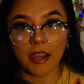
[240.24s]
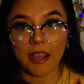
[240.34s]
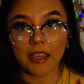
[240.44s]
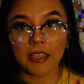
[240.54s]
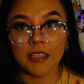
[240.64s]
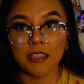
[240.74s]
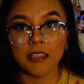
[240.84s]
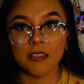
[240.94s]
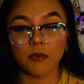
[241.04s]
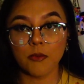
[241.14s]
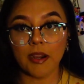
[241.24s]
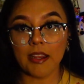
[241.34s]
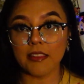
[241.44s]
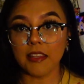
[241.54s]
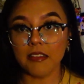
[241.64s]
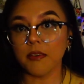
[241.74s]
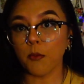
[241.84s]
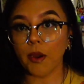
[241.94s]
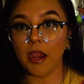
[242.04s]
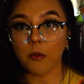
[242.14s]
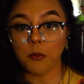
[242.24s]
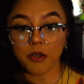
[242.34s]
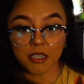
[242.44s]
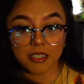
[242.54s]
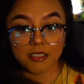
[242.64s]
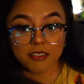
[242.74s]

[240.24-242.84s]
I live and where I work.